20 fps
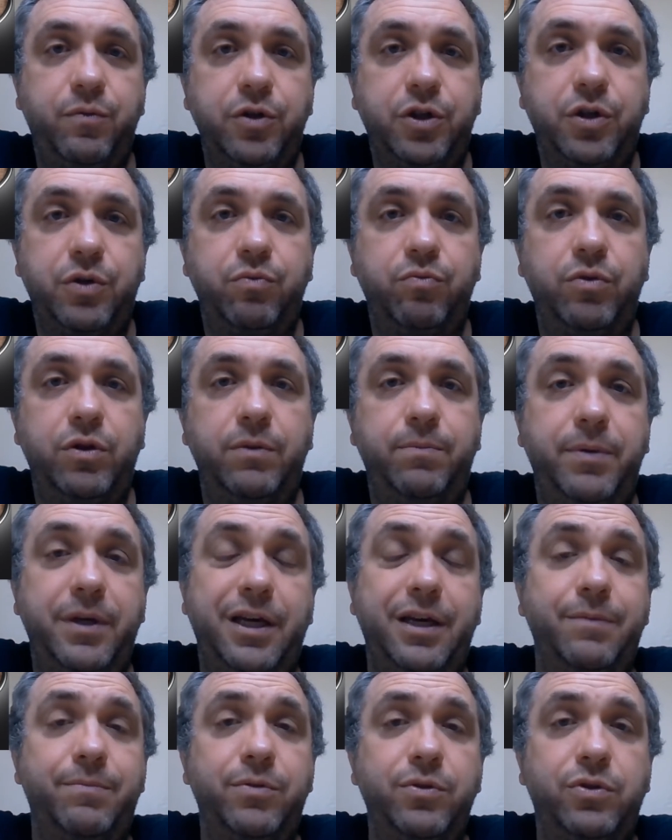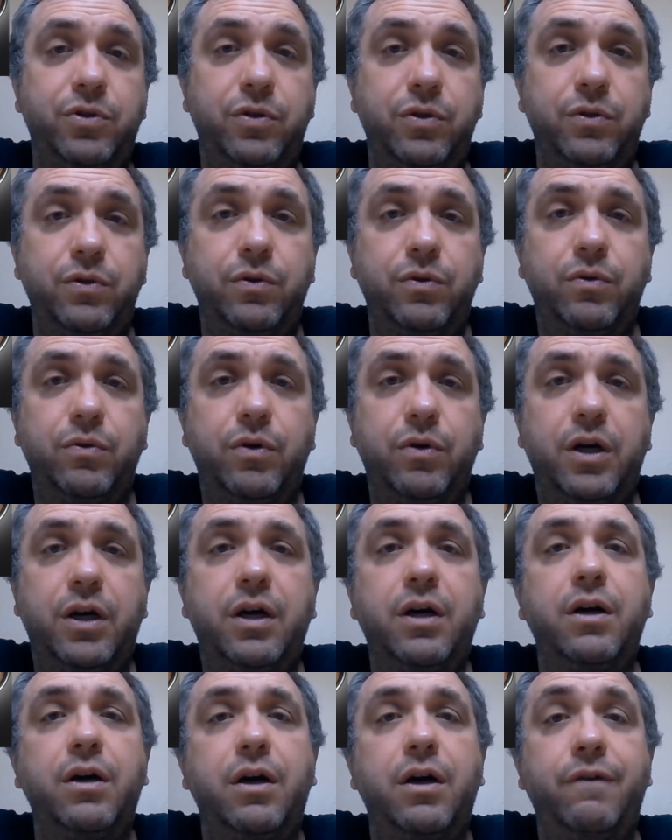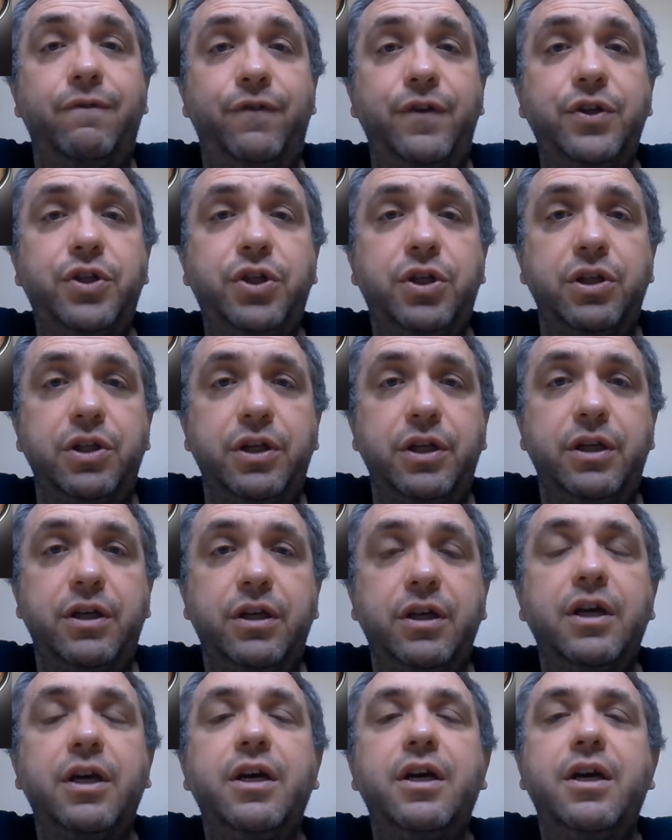which will be able to officially